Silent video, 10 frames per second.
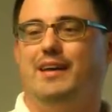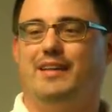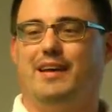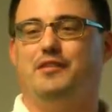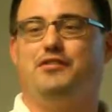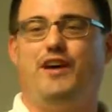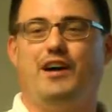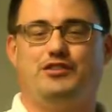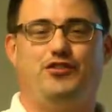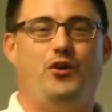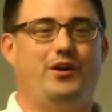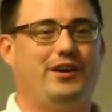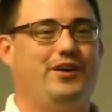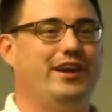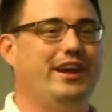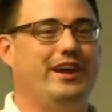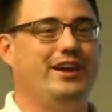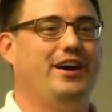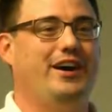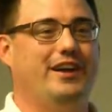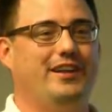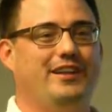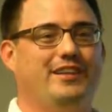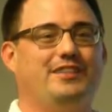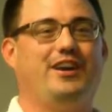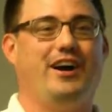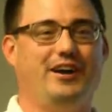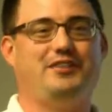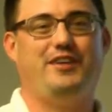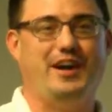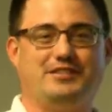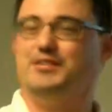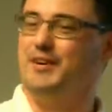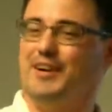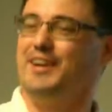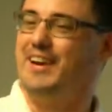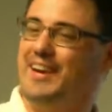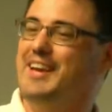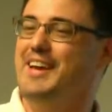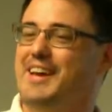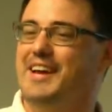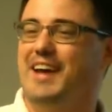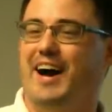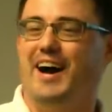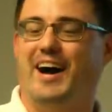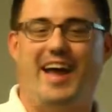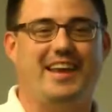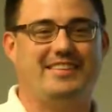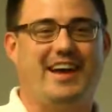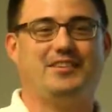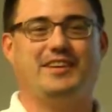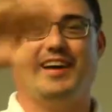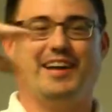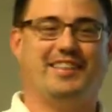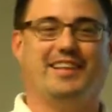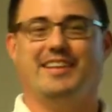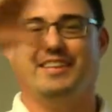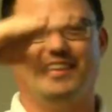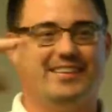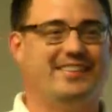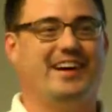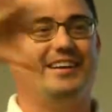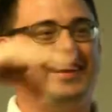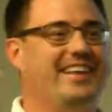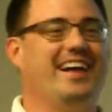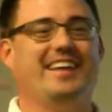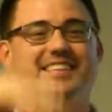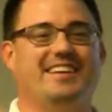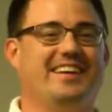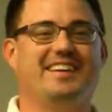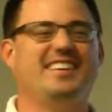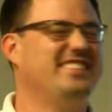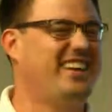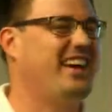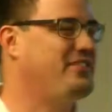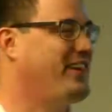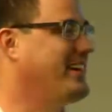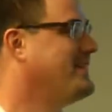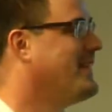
like phosphor green on dark phosphor green, and it's actually got the CRT lines in it. It's kind of fun.